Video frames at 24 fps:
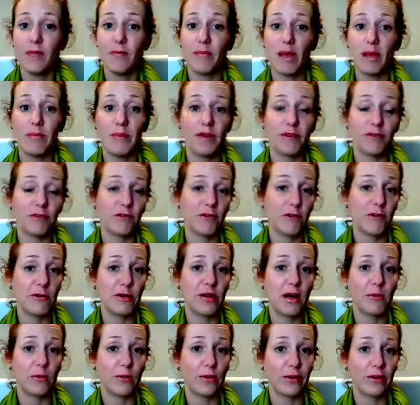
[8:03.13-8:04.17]
Maybe I've
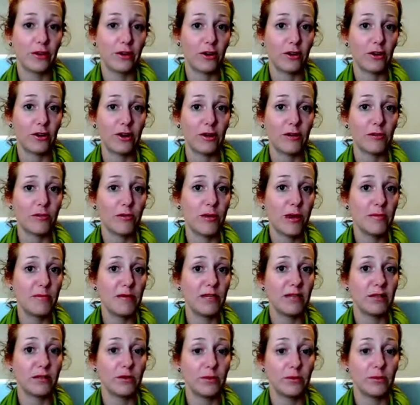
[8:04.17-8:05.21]
grown up with her in
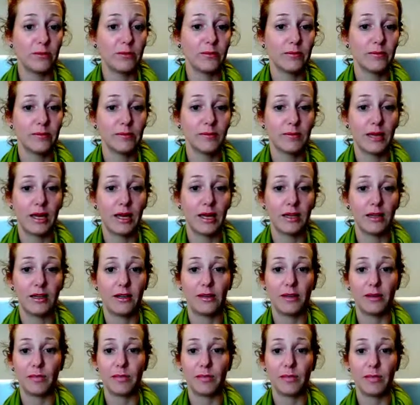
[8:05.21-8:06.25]
primary school
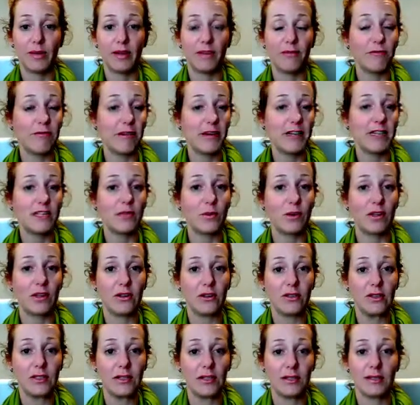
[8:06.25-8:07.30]
and been friends with
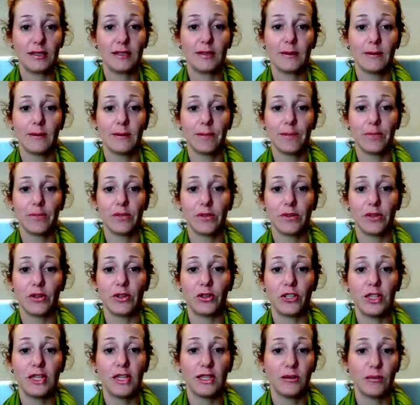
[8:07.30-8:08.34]
her since. So
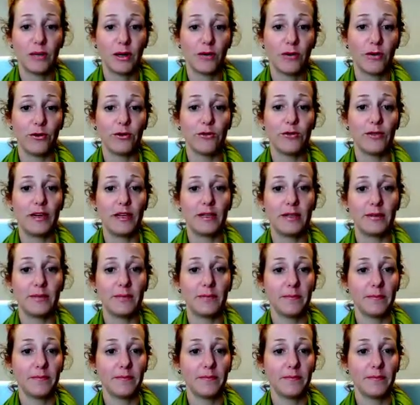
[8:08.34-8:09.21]
she is my old friend.